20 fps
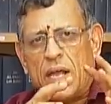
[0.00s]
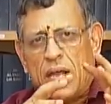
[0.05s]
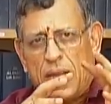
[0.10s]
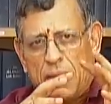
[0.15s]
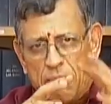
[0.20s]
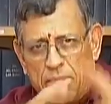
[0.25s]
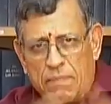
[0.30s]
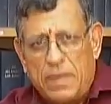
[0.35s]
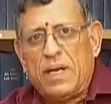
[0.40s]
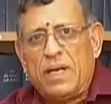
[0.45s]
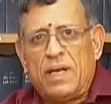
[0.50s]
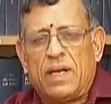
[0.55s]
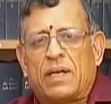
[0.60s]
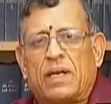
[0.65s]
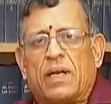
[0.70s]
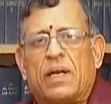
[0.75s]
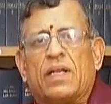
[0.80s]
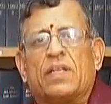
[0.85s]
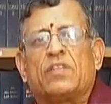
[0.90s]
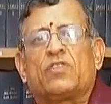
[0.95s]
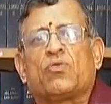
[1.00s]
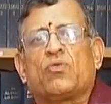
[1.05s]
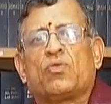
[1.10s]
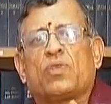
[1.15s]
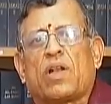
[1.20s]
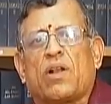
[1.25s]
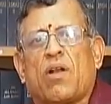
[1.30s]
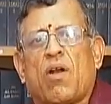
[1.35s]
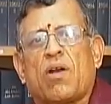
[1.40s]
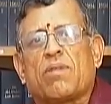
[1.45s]
immediately through
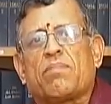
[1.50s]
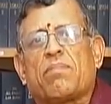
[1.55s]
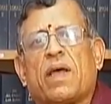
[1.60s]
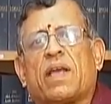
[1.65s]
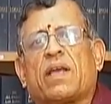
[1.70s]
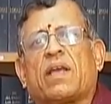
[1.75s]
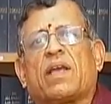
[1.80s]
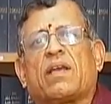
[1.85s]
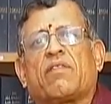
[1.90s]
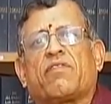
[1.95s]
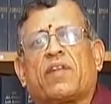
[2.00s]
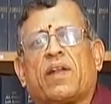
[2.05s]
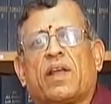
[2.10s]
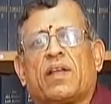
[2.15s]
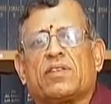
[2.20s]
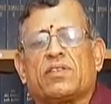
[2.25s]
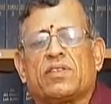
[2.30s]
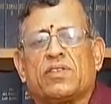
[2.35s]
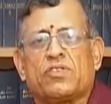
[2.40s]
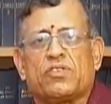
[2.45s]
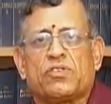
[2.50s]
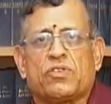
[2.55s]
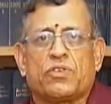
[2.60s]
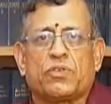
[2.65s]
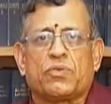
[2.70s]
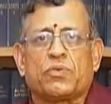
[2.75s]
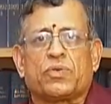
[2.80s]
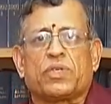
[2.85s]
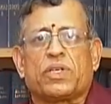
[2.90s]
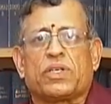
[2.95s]
the non-banking finance
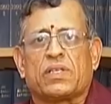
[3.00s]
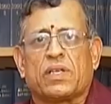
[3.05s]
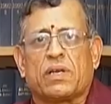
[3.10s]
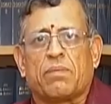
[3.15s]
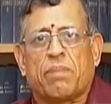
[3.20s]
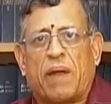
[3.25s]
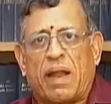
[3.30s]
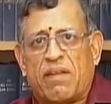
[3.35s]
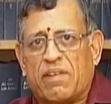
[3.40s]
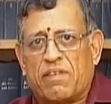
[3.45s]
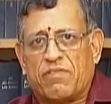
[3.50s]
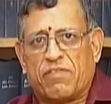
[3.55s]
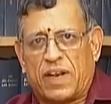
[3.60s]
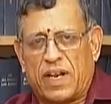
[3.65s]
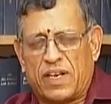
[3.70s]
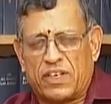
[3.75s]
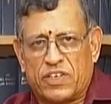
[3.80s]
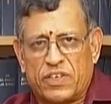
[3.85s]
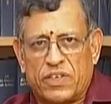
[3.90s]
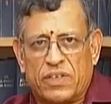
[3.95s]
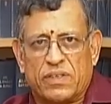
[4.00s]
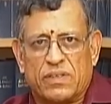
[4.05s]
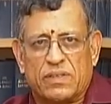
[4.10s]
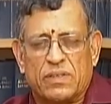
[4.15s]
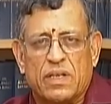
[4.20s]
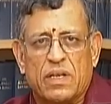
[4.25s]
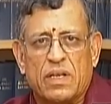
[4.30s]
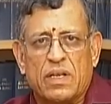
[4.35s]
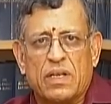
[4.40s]
institutions and private financiers.